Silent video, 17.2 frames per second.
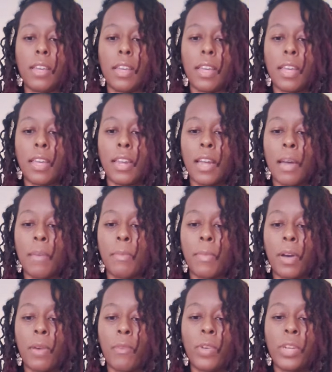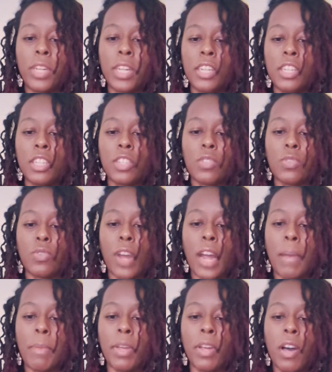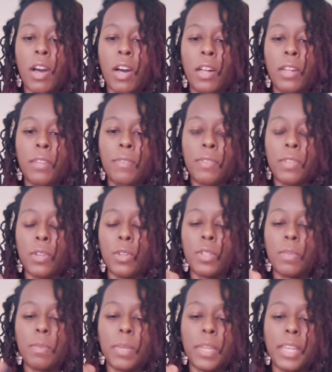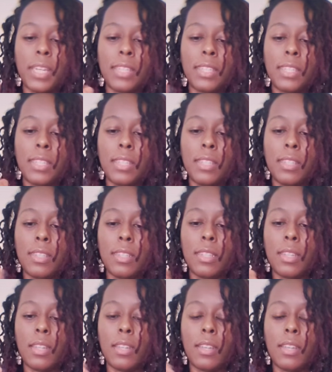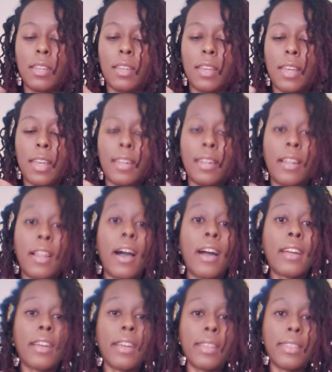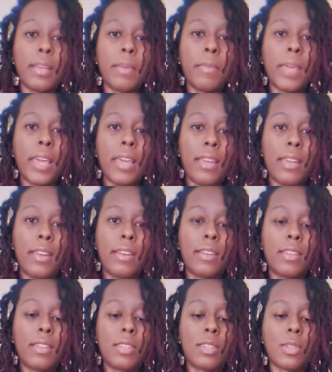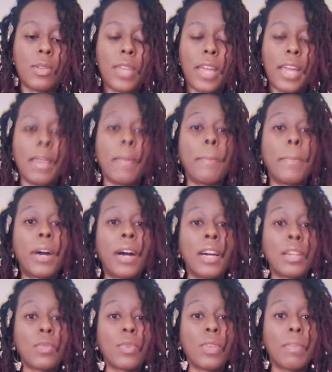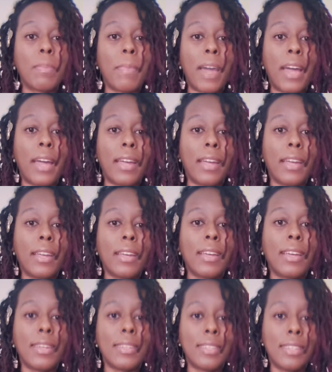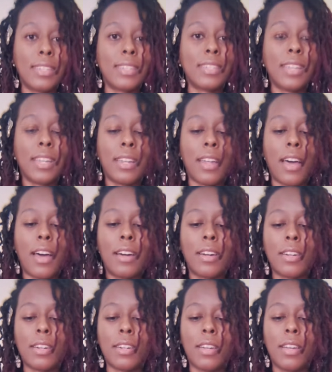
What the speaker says: And I'm really just grabbing all of those pieces and locking them in so that it bonds with my existing lock.